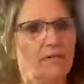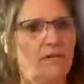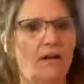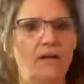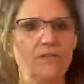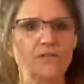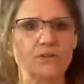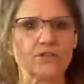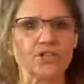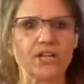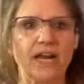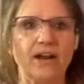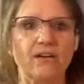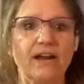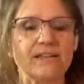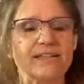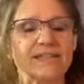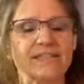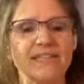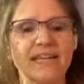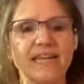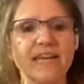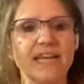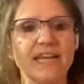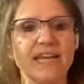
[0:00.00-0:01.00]
on your chair
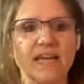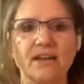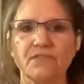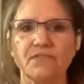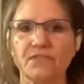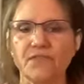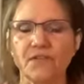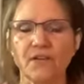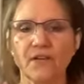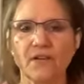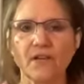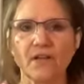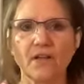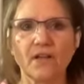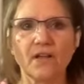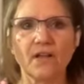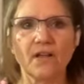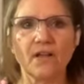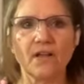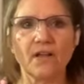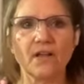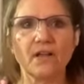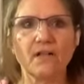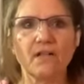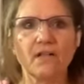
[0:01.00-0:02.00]
and see if
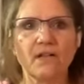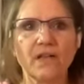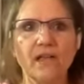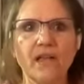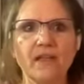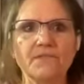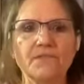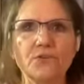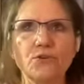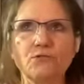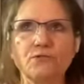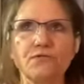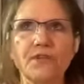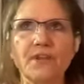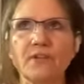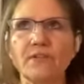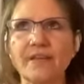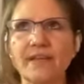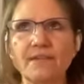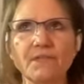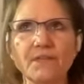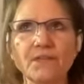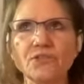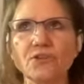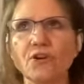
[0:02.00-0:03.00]
you feel, even though
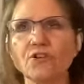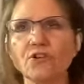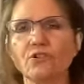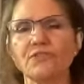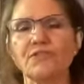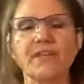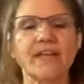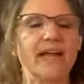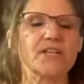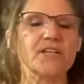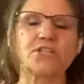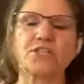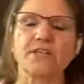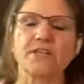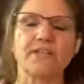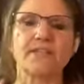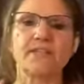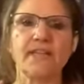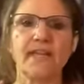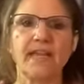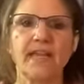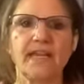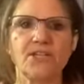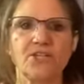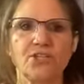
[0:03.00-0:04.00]
you're at the edge of the
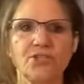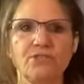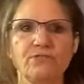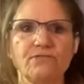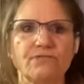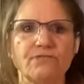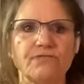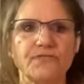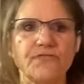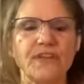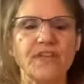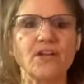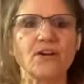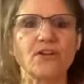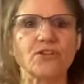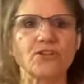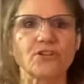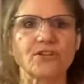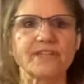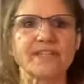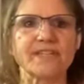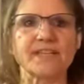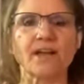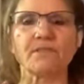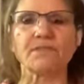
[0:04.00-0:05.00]
seat, do you feel
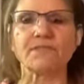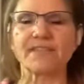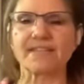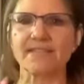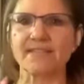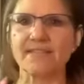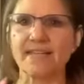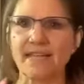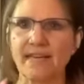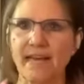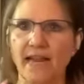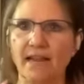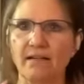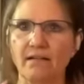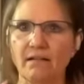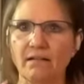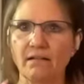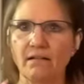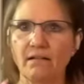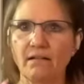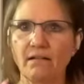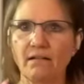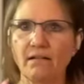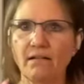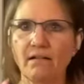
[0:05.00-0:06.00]
yourself sitting
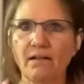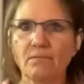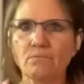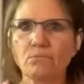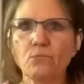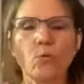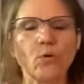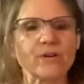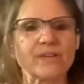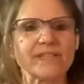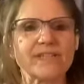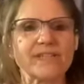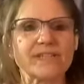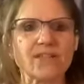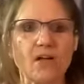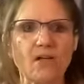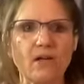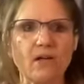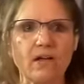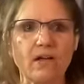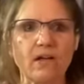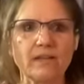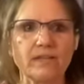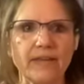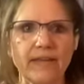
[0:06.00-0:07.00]
more
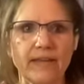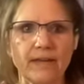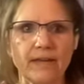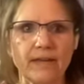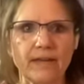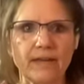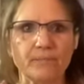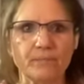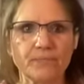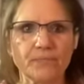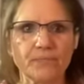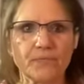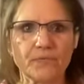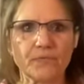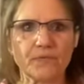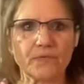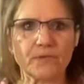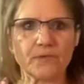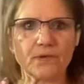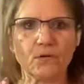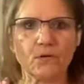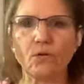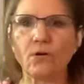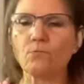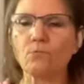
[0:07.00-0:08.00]
solidly
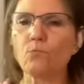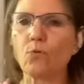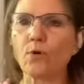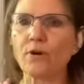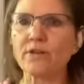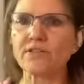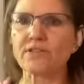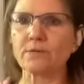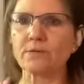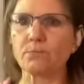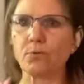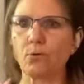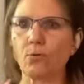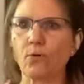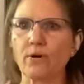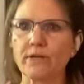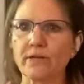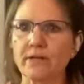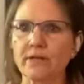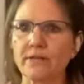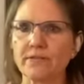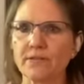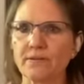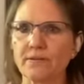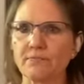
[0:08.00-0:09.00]
or more
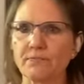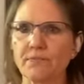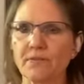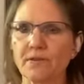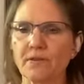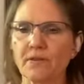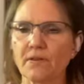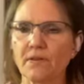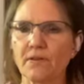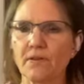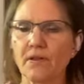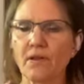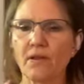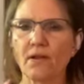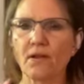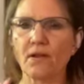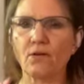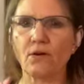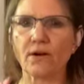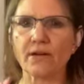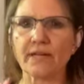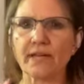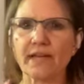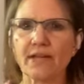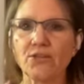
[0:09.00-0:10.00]
supported?
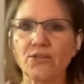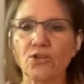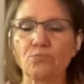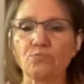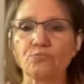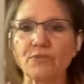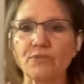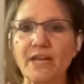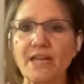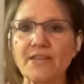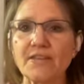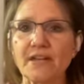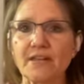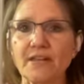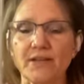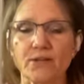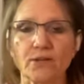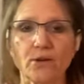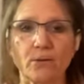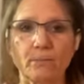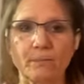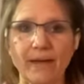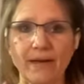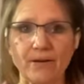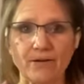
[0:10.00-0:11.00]
Or can you breathe a
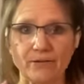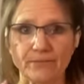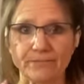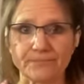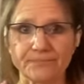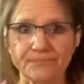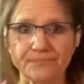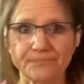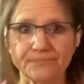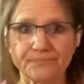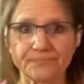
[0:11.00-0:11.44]
little better?